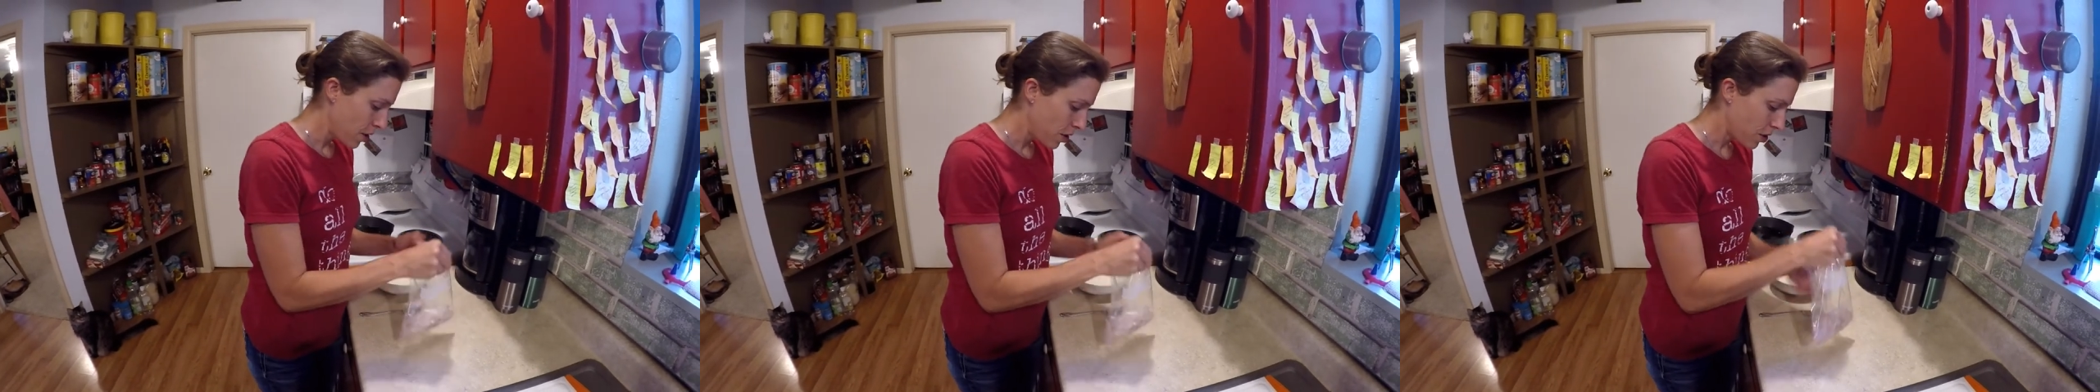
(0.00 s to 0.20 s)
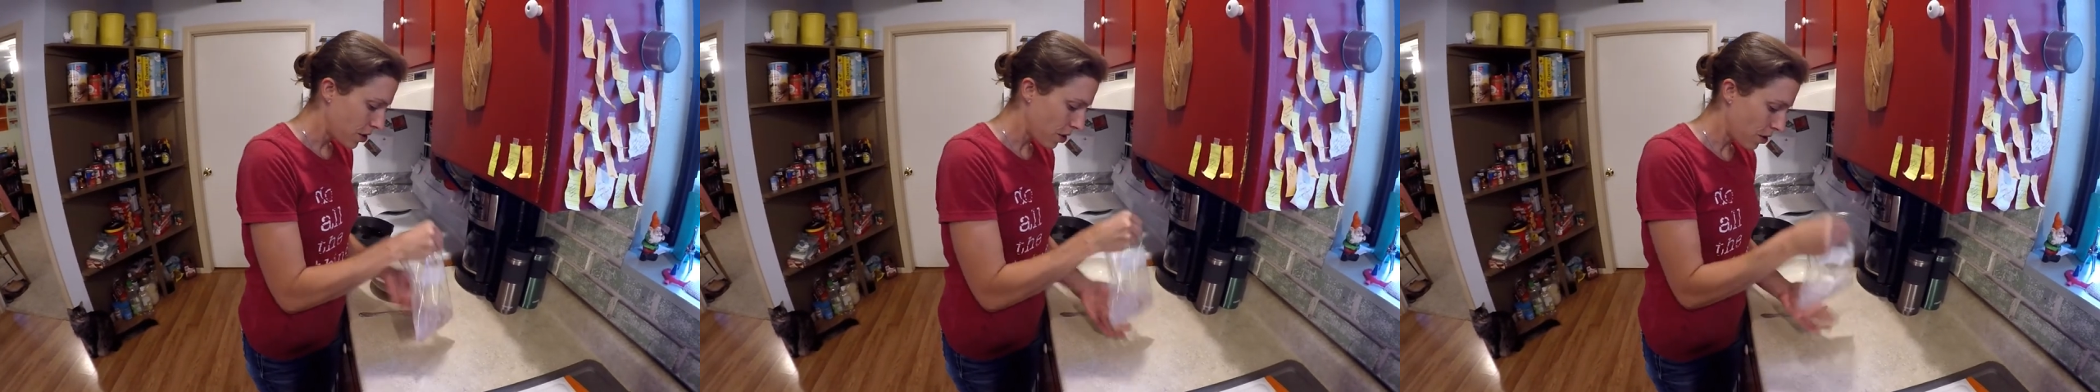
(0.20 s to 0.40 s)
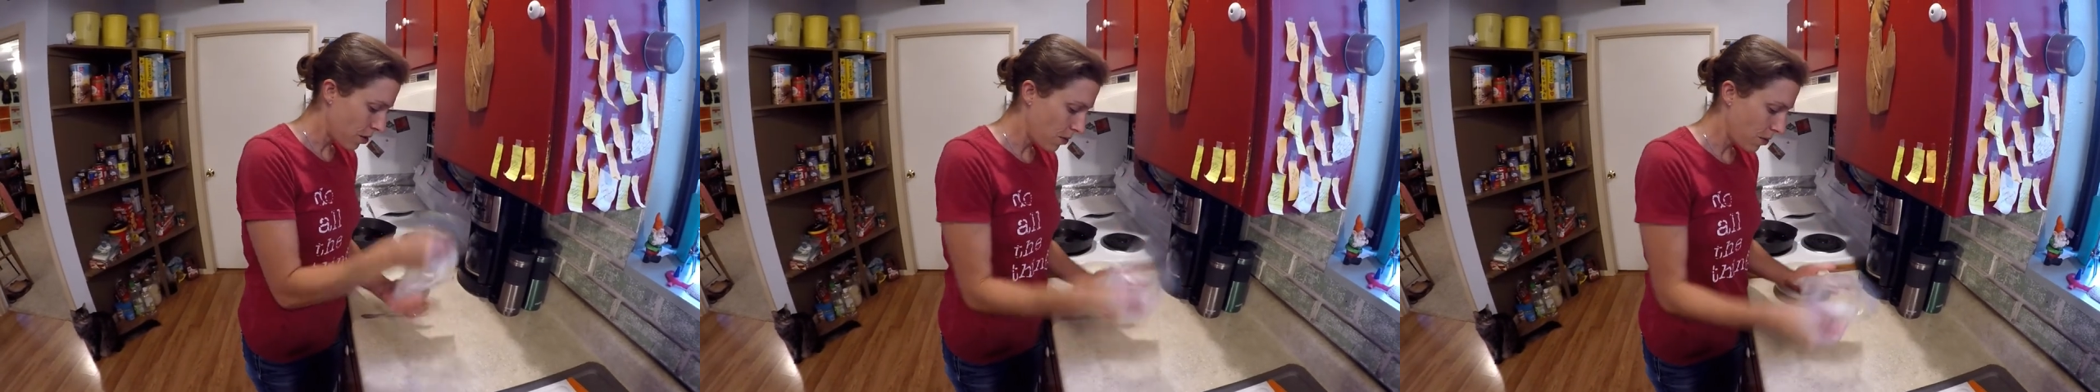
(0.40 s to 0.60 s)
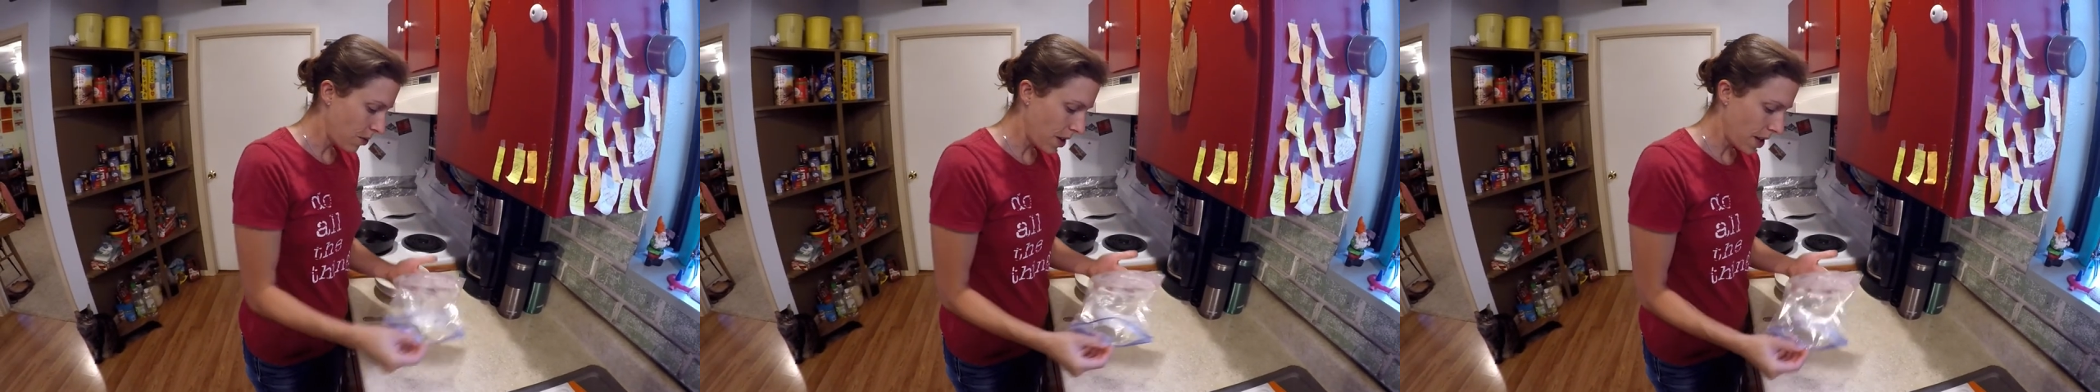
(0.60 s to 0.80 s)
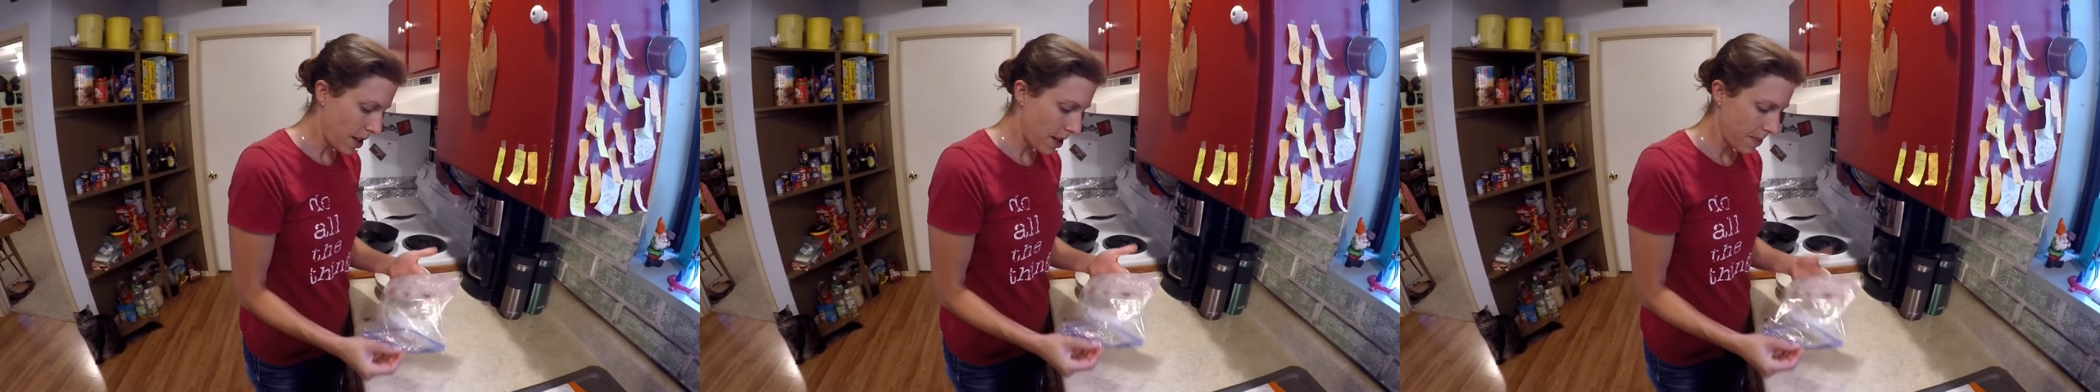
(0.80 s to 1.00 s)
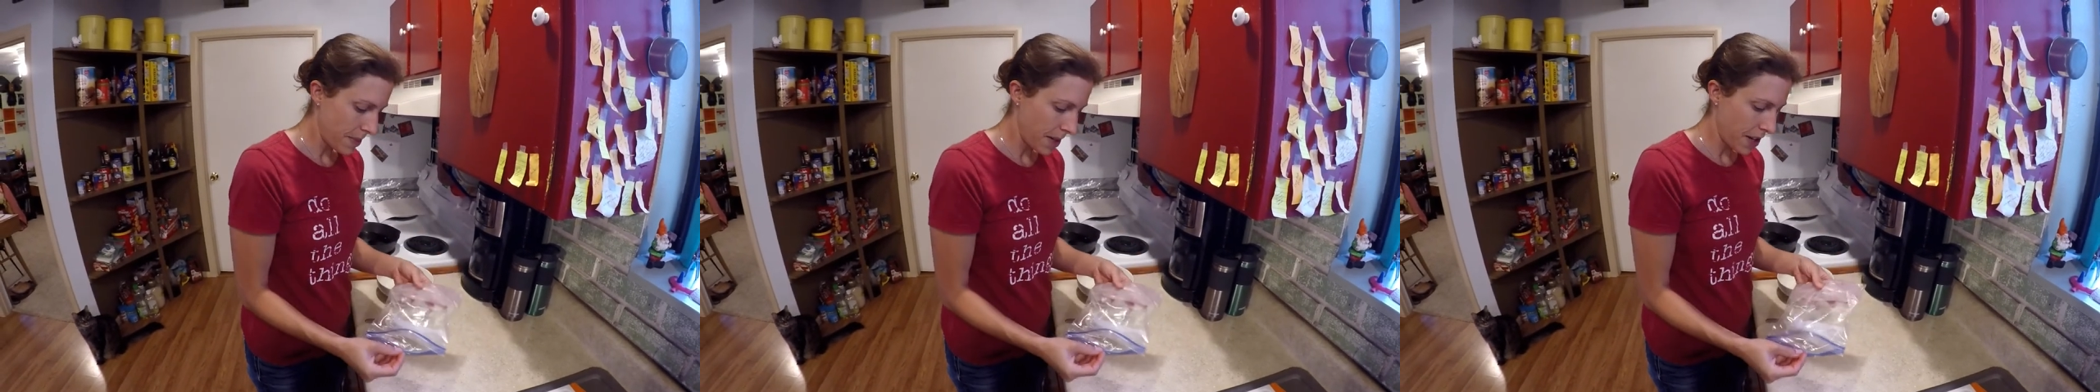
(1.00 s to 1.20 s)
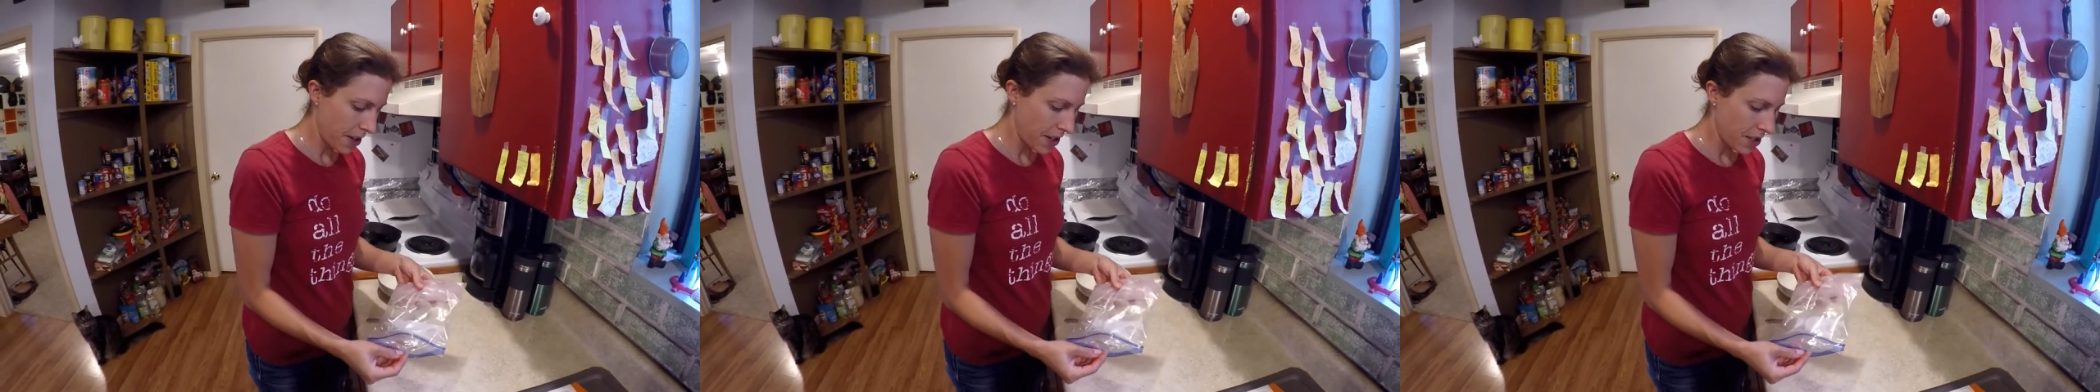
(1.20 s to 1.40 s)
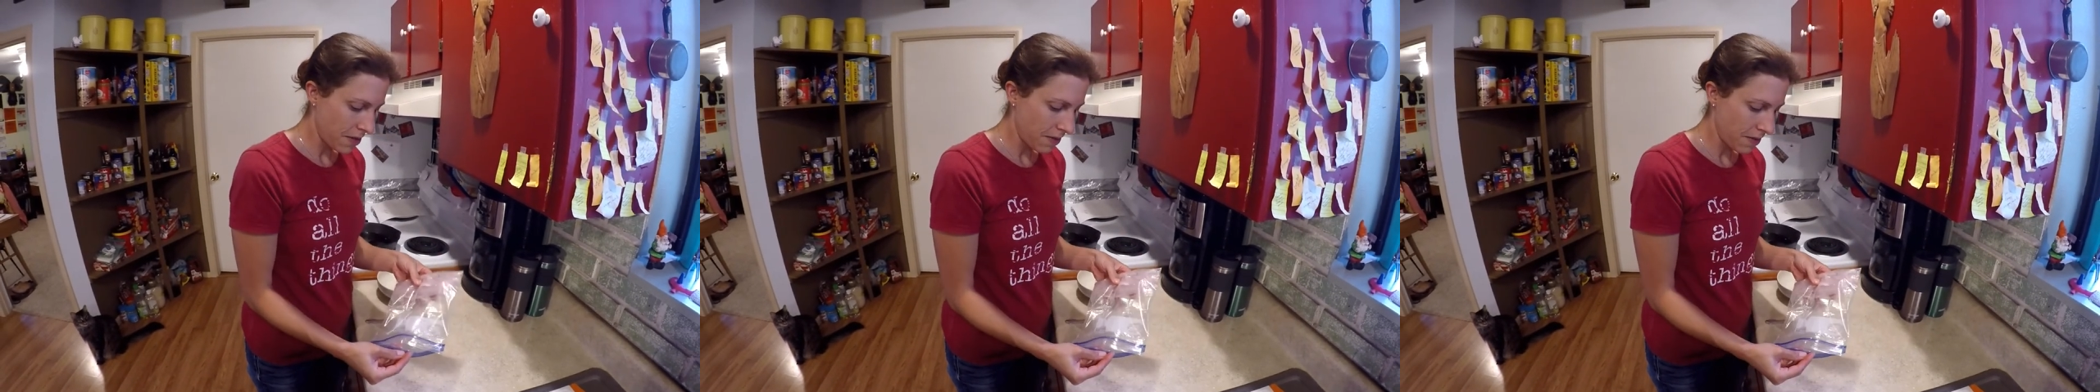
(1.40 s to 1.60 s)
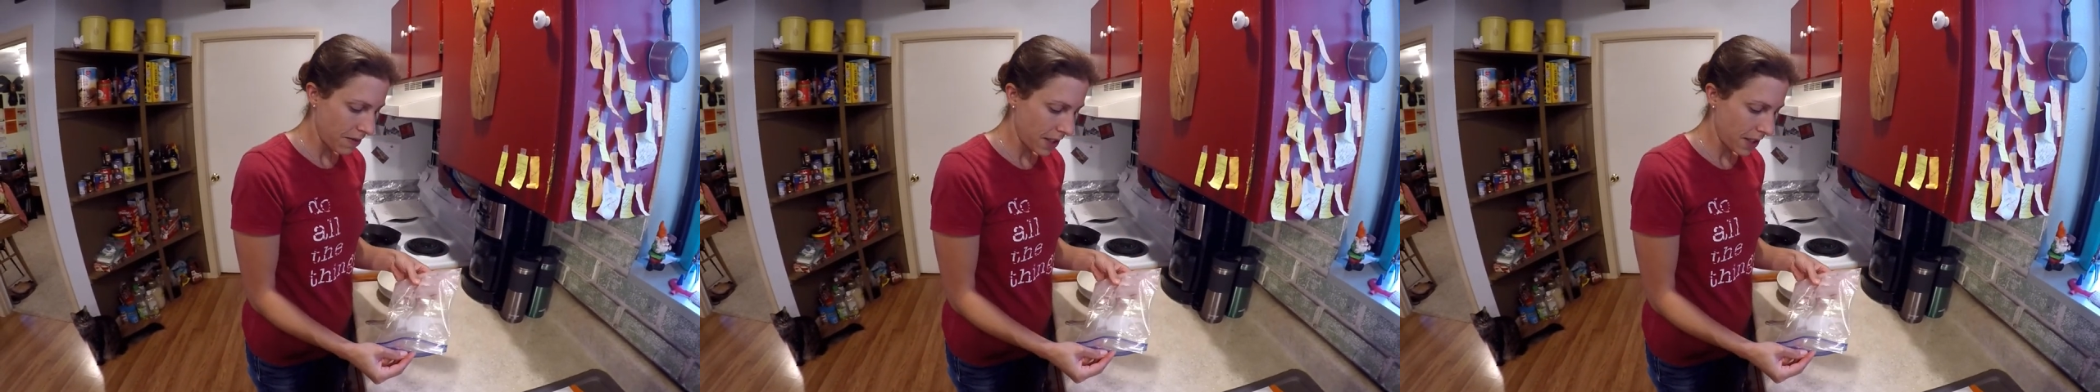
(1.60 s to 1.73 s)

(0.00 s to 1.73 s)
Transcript: So um, Aaron